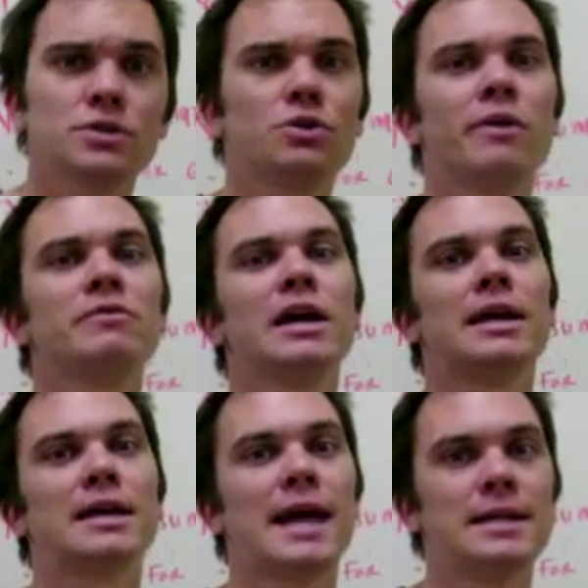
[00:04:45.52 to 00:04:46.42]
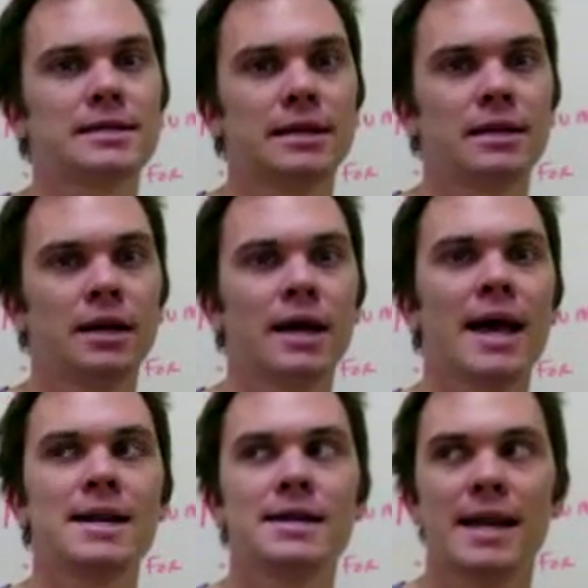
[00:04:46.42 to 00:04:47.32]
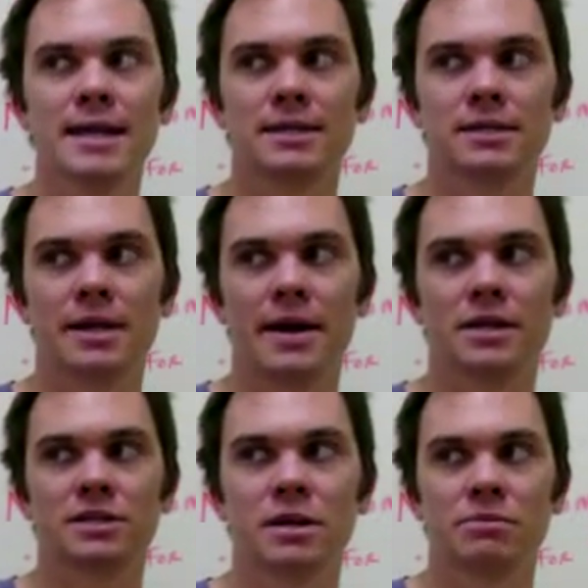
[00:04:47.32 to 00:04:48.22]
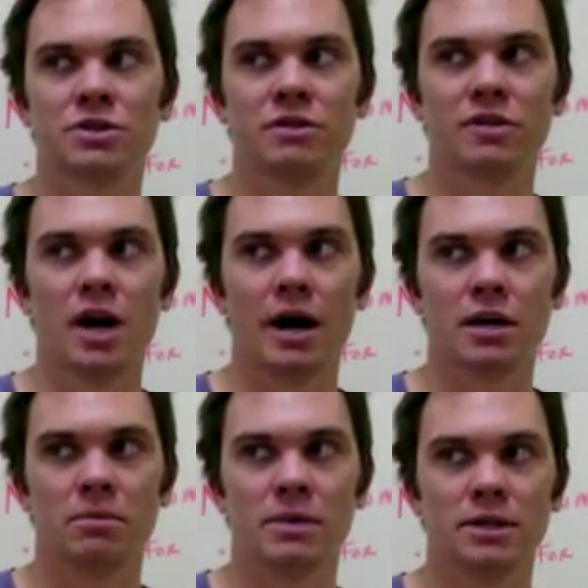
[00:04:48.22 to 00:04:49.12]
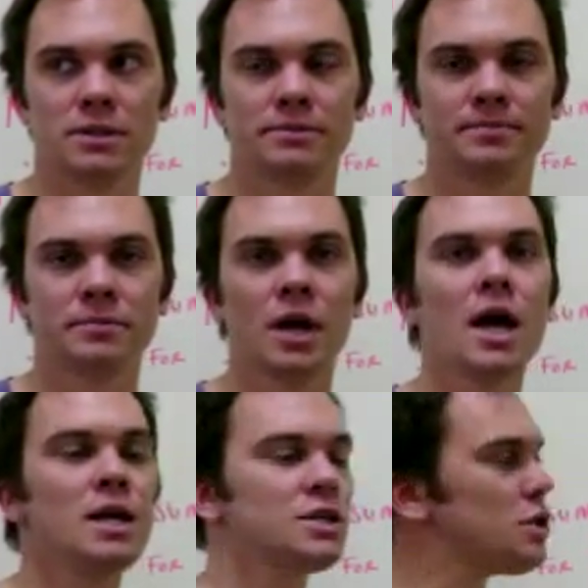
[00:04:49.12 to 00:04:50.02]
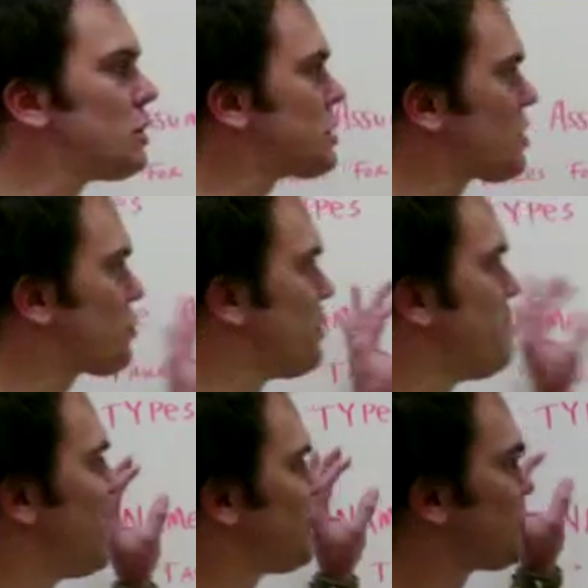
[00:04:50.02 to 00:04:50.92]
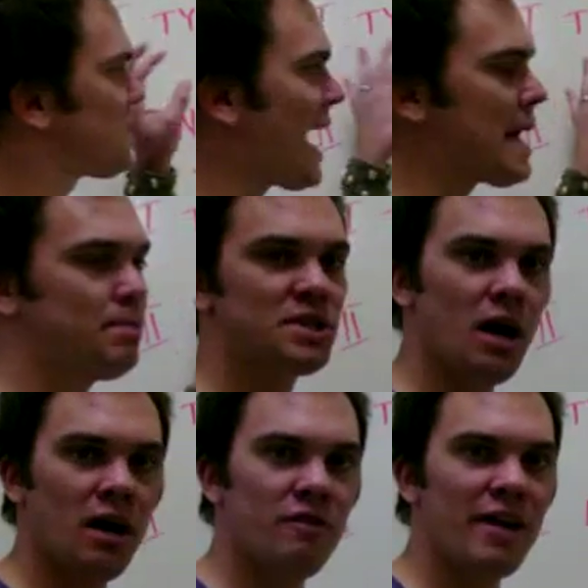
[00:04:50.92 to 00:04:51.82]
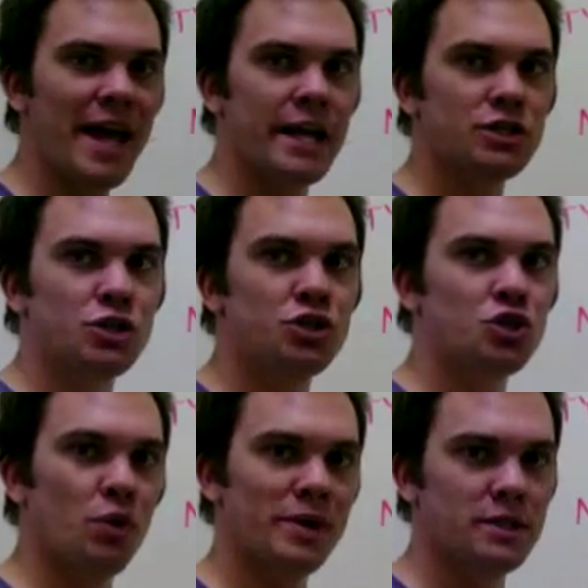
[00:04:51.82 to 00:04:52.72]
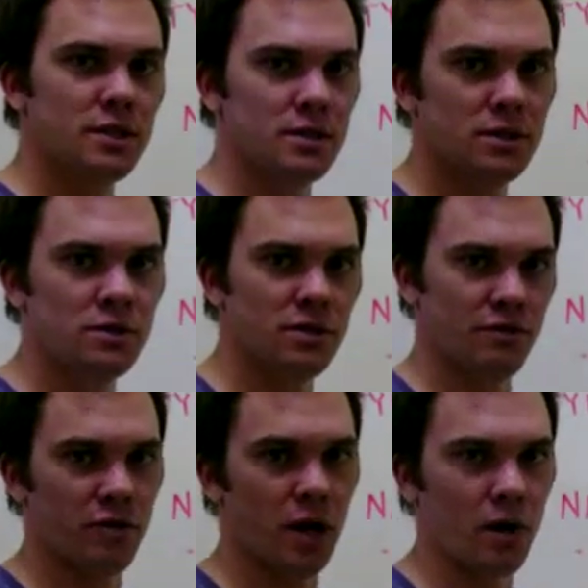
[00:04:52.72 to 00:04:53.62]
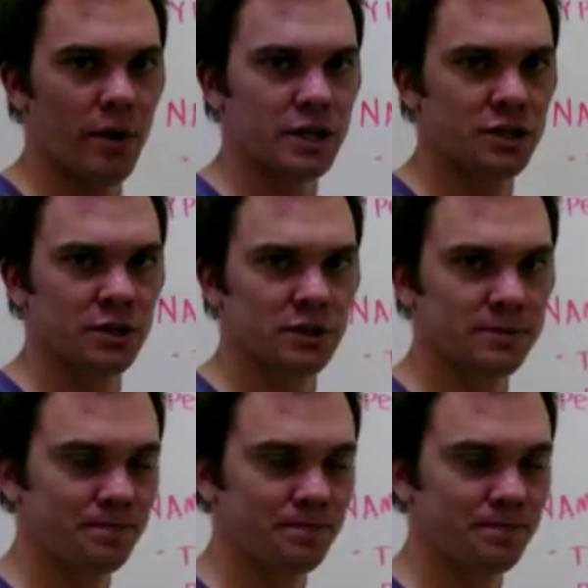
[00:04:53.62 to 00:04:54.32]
you have negated a necessary assumption of the argument. So those are our three major types of answer choices to the flaw questions.